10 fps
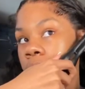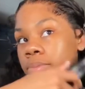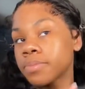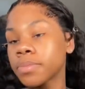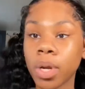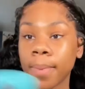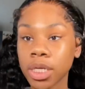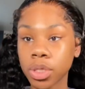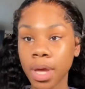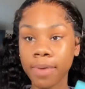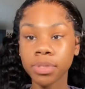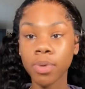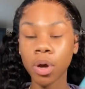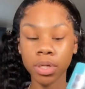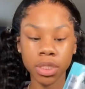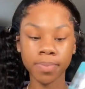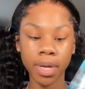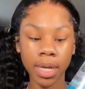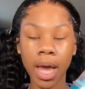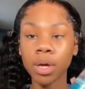I'm gonna make sure you have some holding
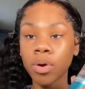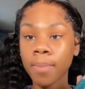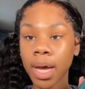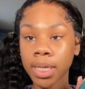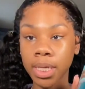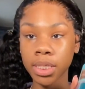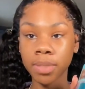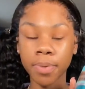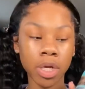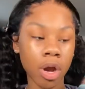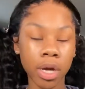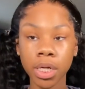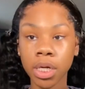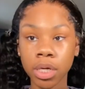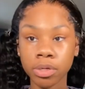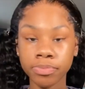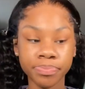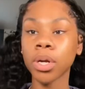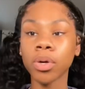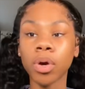spray. I go on my kiss spray, you already know.
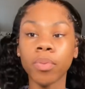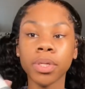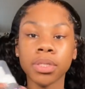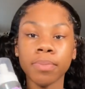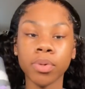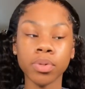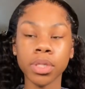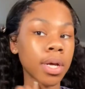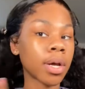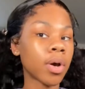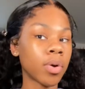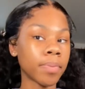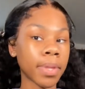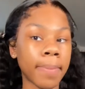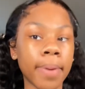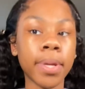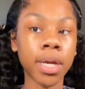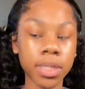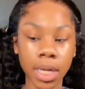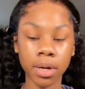I'm gonna go with some mousse. I'm gonna comb the baby
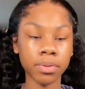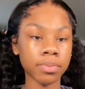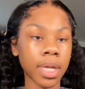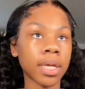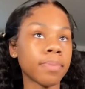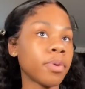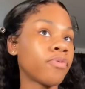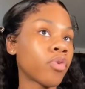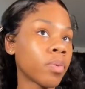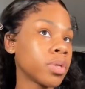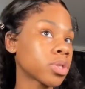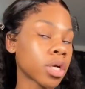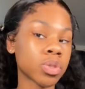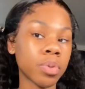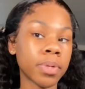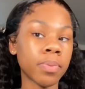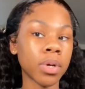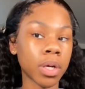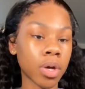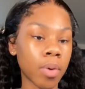hairs out. Like before we start swooping them, we're
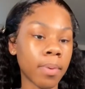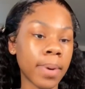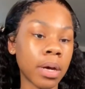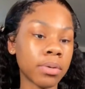gonna comb them out.